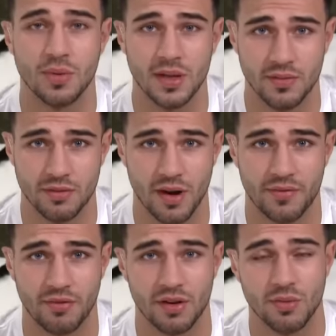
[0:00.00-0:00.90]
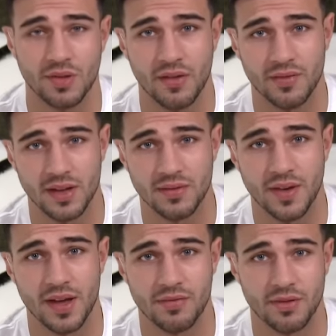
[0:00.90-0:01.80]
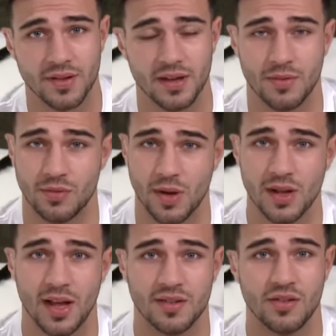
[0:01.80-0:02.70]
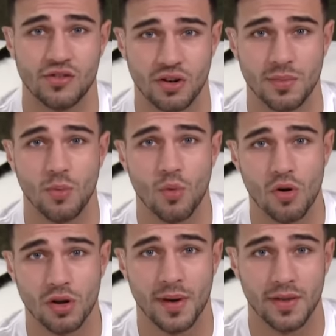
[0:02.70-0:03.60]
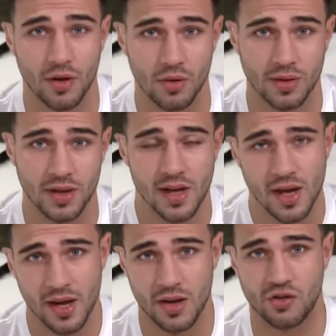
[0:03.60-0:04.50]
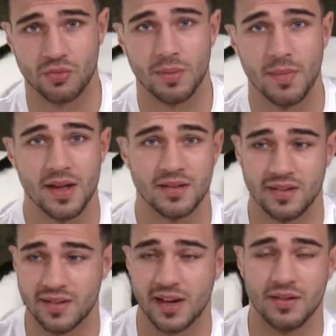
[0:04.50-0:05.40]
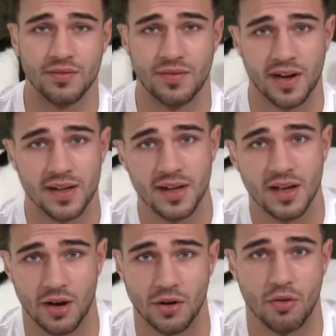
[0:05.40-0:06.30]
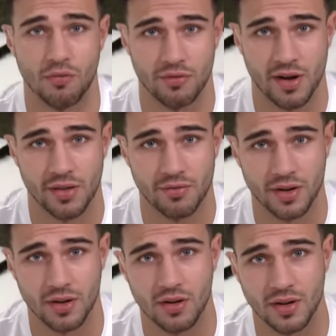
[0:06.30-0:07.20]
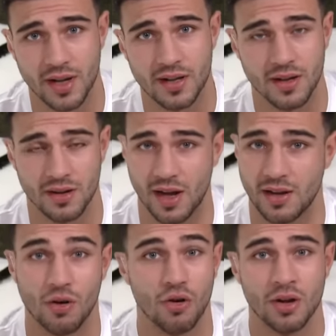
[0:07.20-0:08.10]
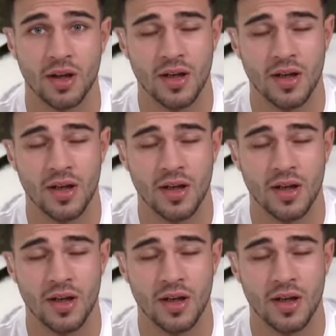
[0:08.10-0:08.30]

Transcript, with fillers: believe the referee was heavily in favour of him as well, as he should have been warned about the holding. He should have been made to stand and fight and not run around the ring all night and hug.